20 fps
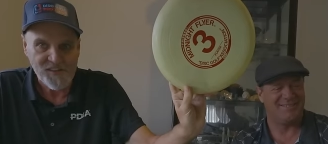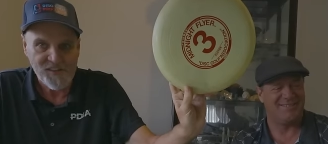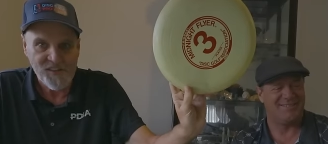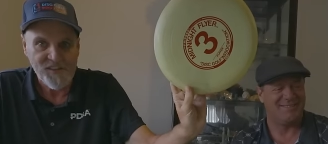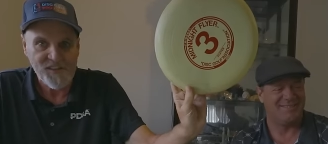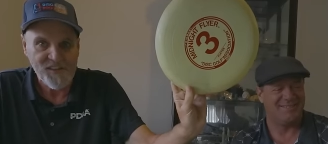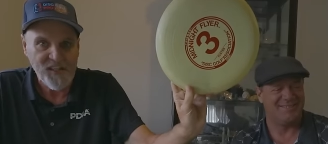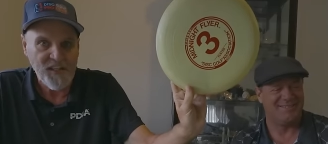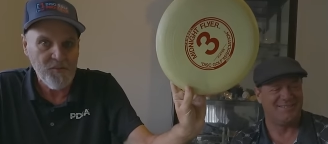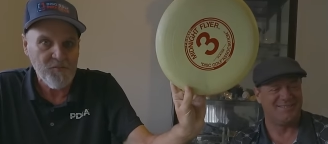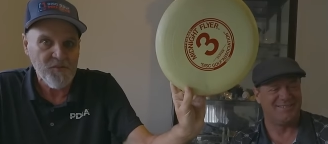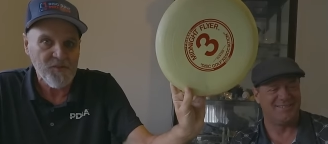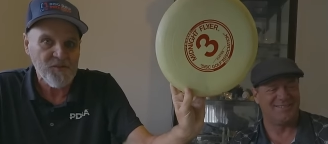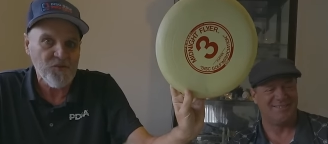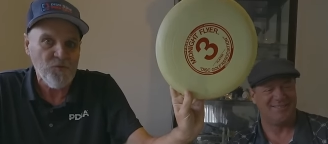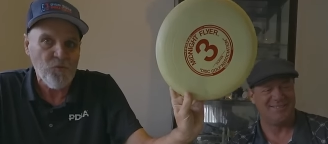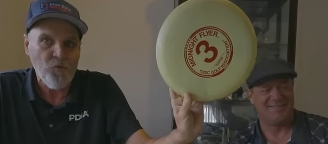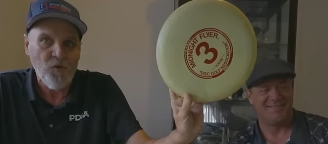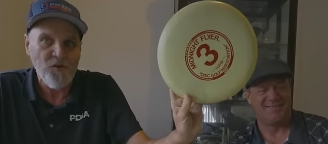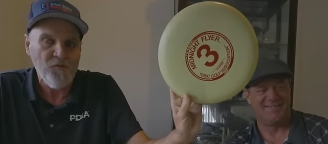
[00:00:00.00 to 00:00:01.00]
Speaker 1: is the same as
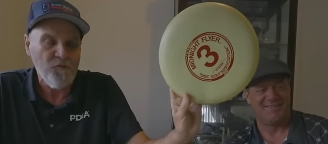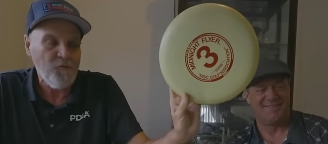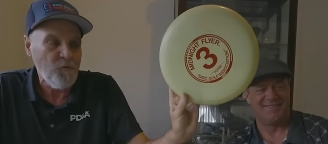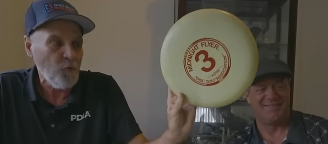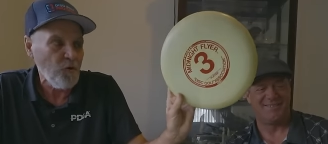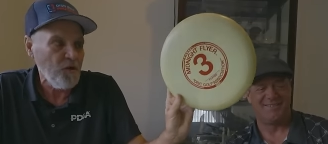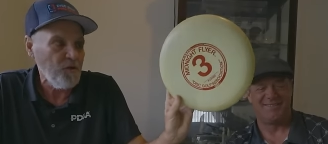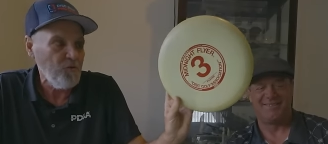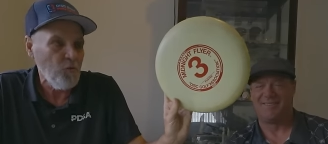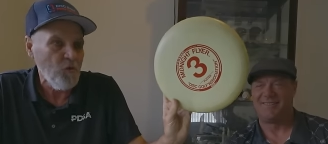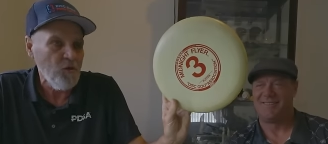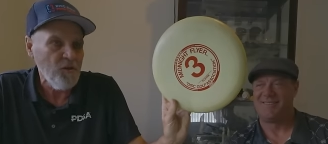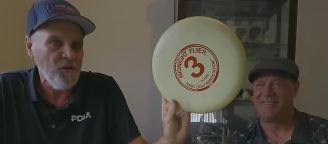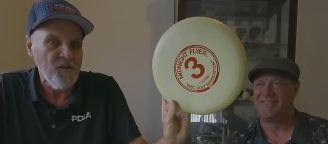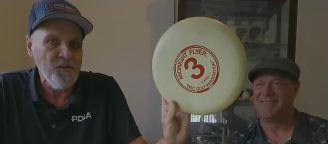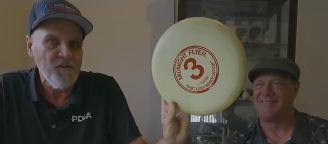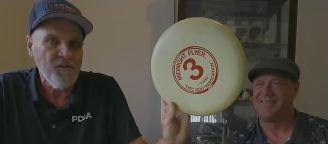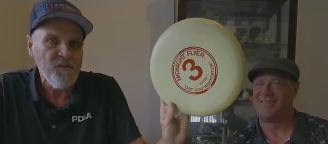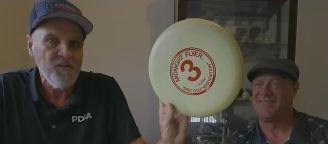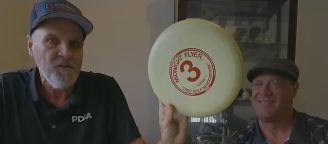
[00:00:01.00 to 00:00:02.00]
a
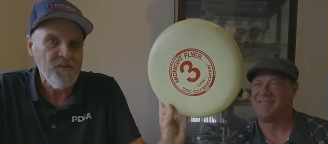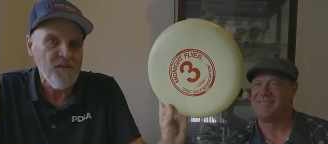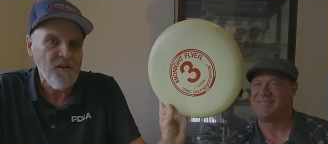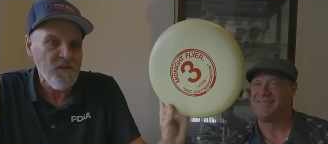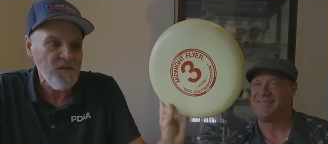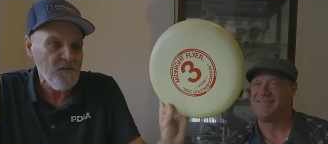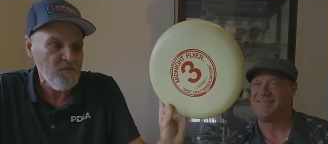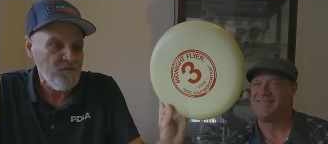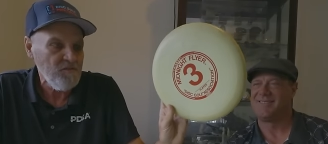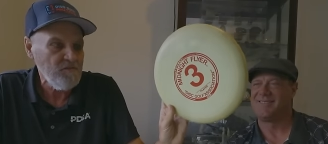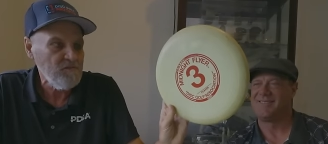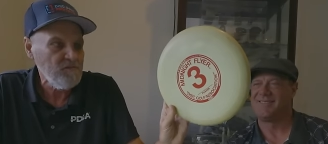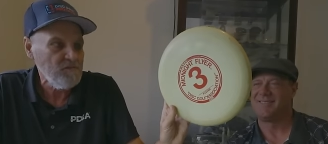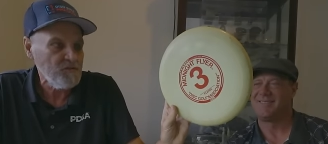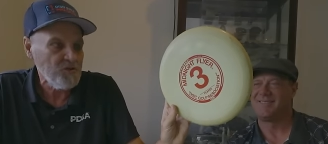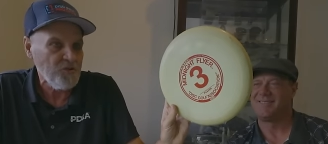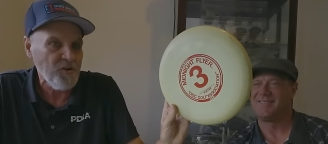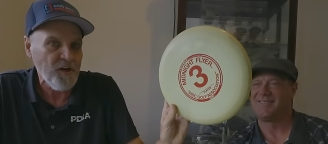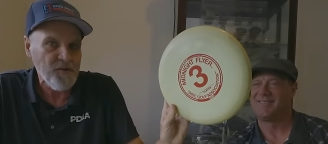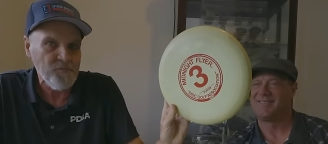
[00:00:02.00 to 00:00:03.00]
141. Uh,
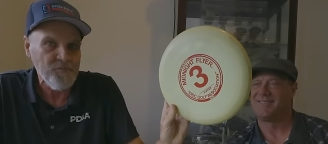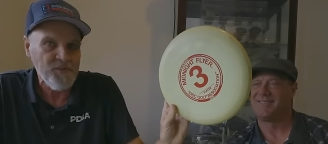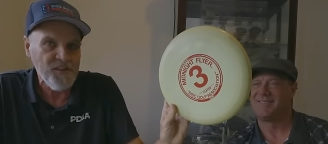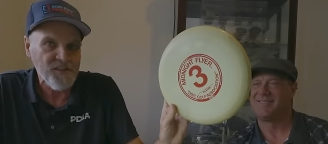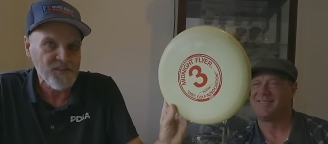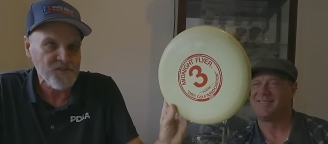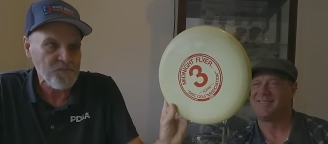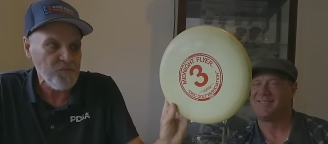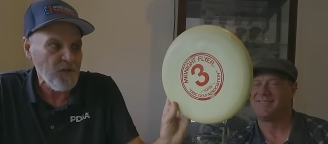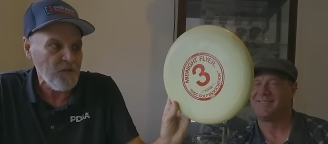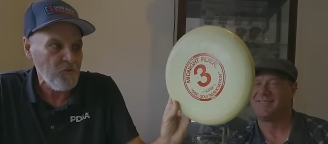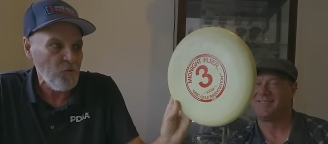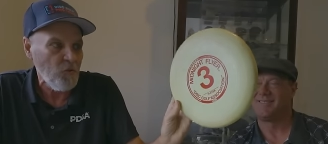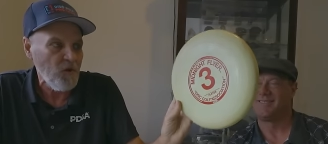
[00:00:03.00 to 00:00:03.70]
gram disc by